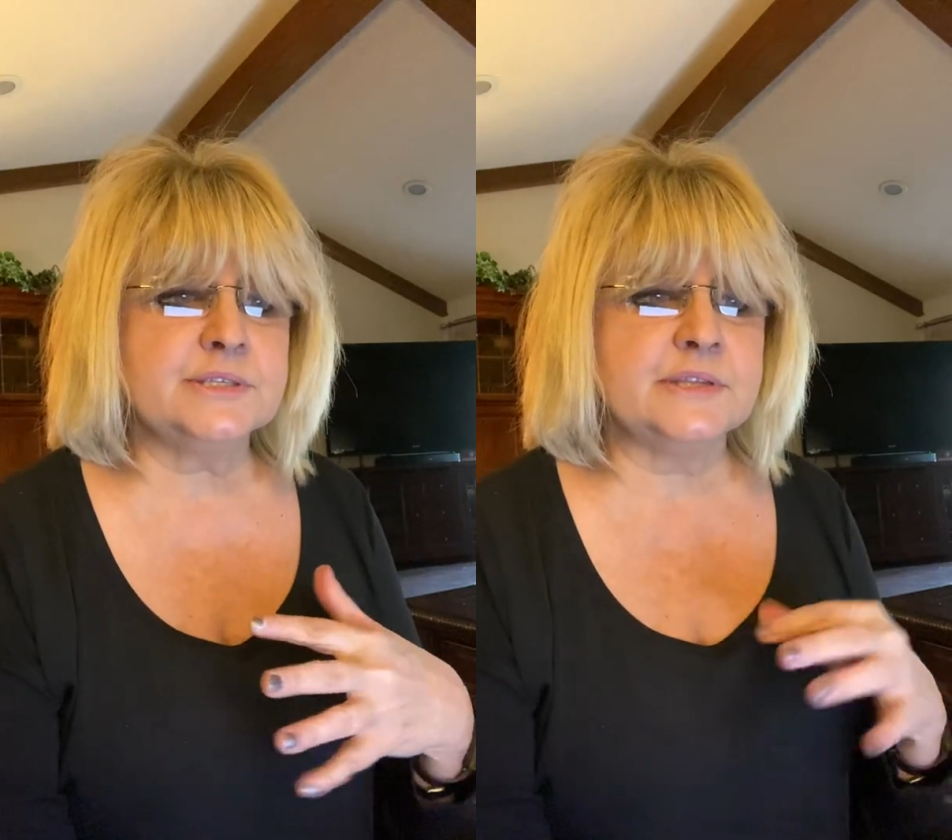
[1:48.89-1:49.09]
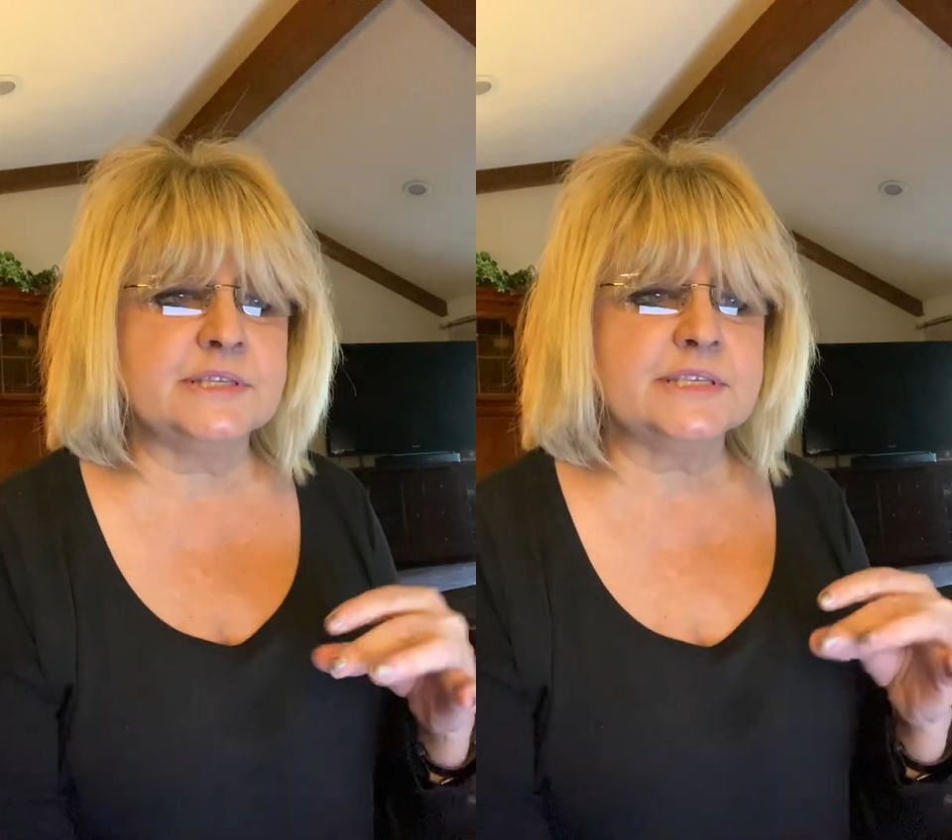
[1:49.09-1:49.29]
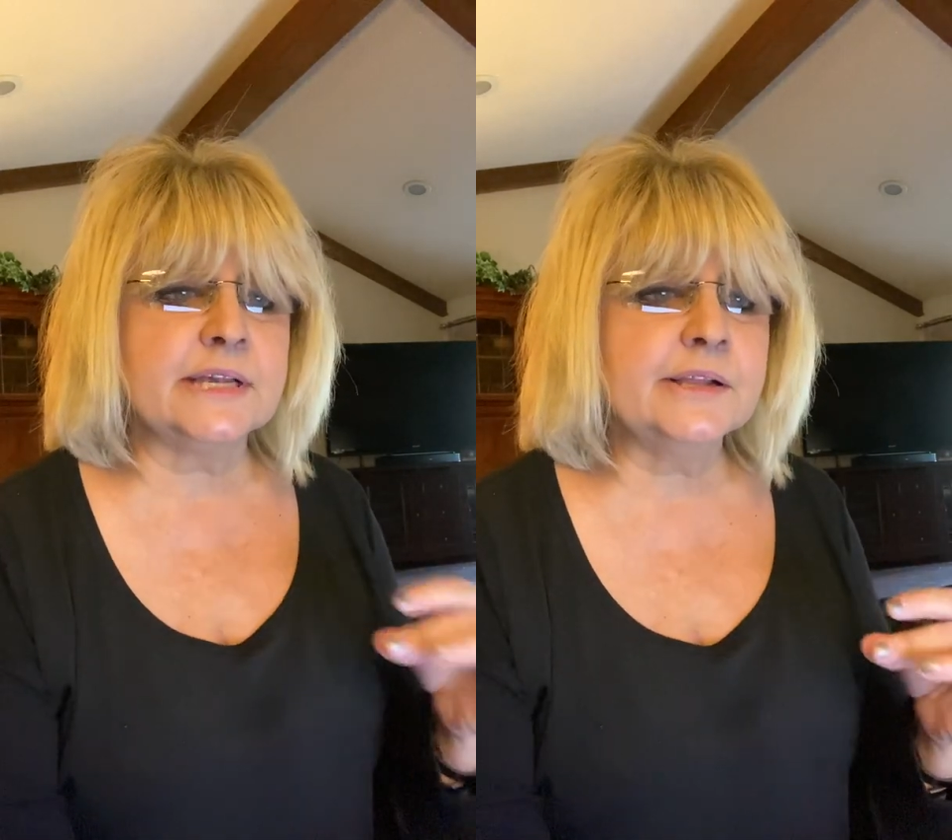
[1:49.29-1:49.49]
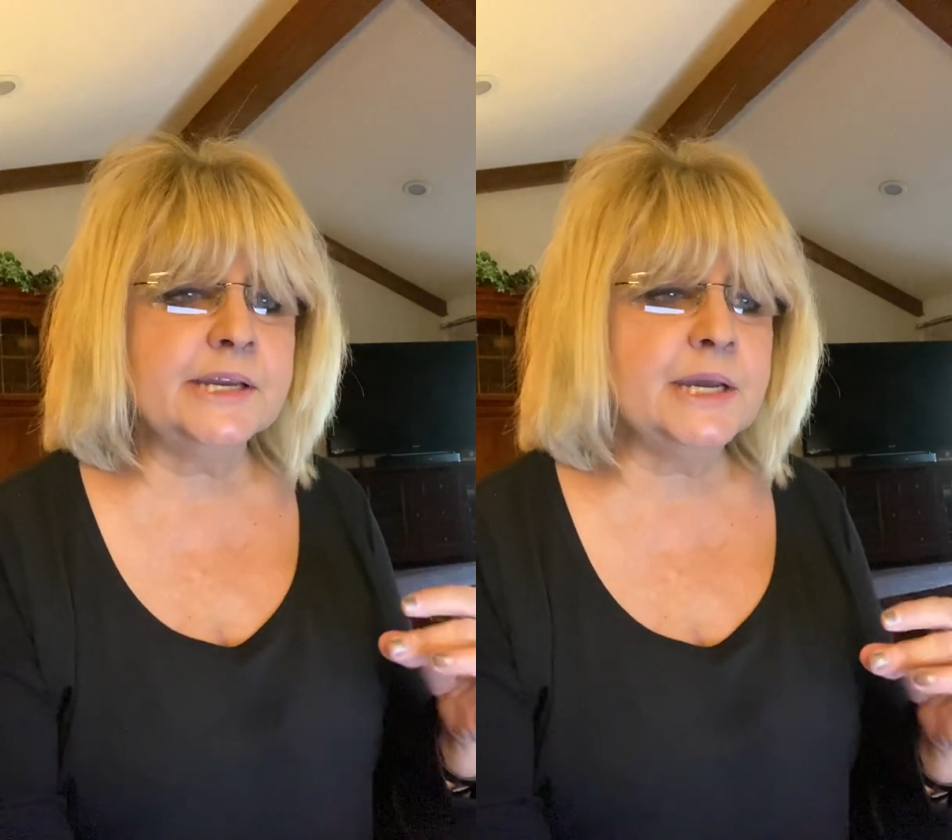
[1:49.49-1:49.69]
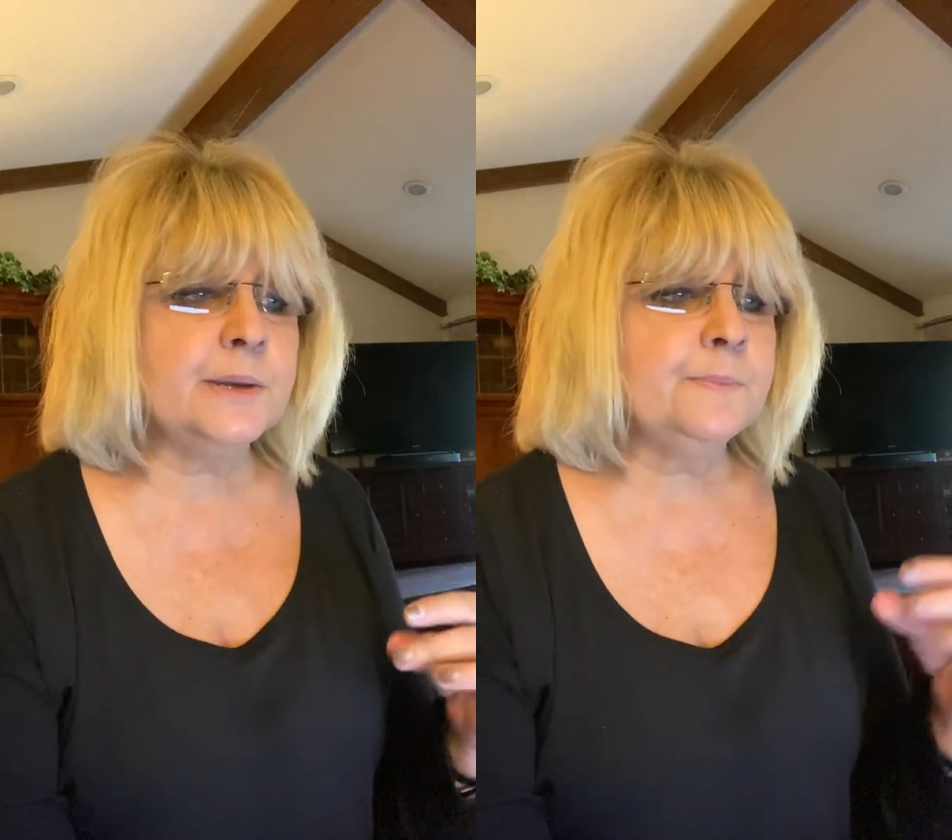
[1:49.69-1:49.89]
Then
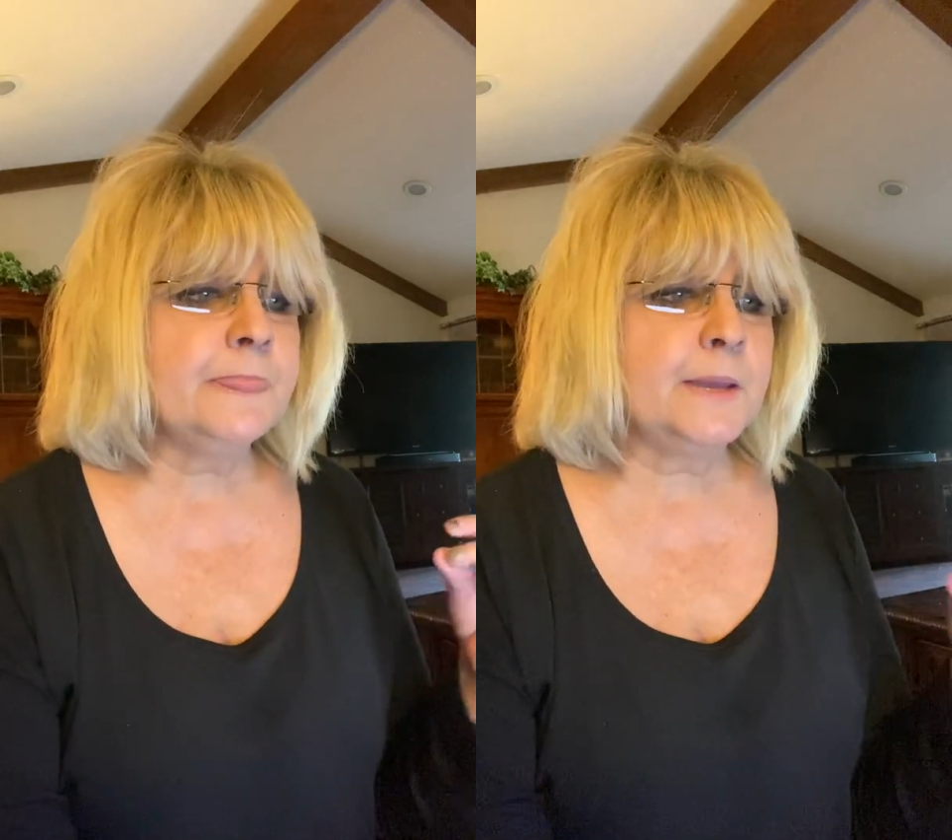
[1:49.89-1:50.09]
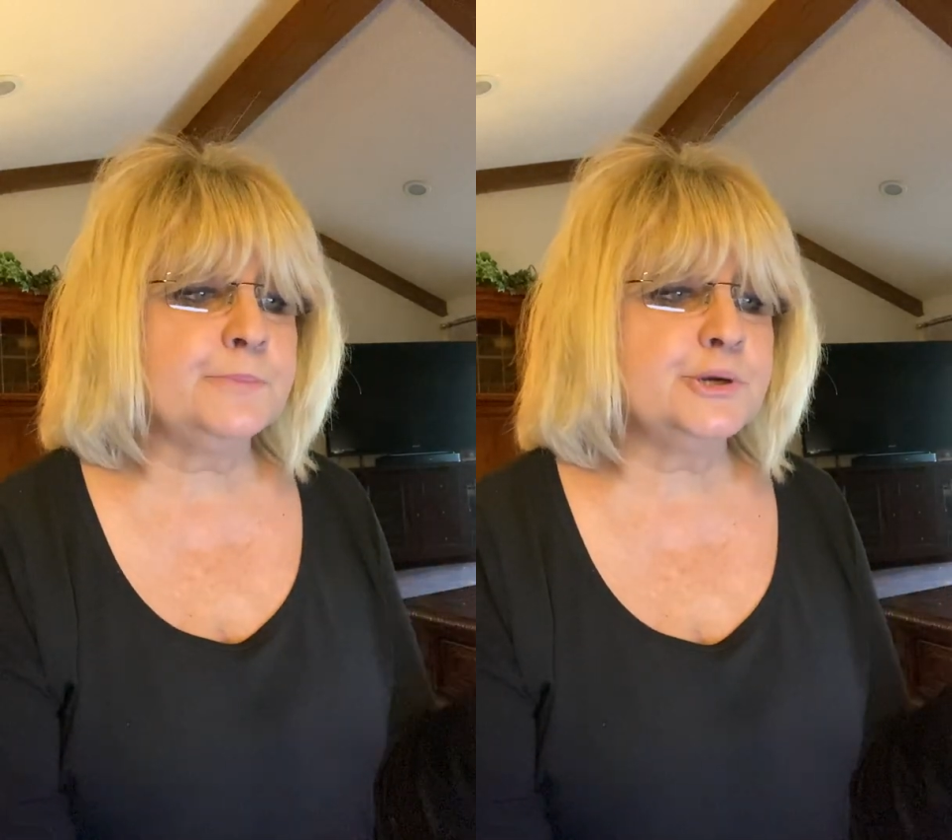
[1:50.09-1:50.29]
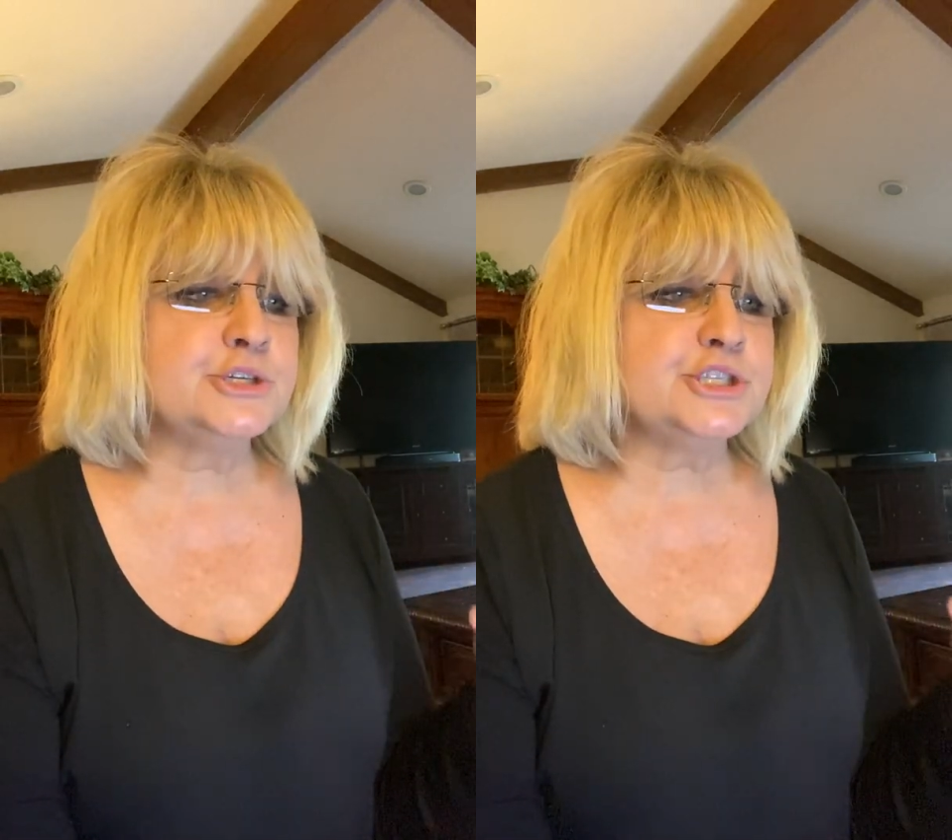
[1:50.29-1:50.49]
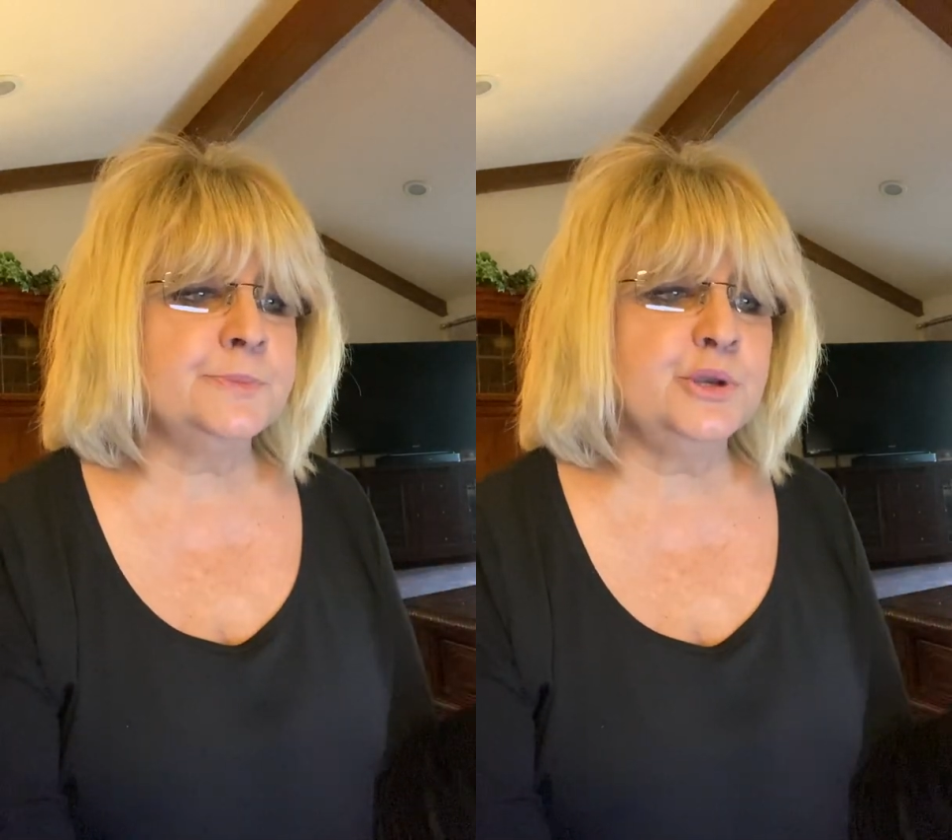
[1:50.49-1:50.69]
cilia push the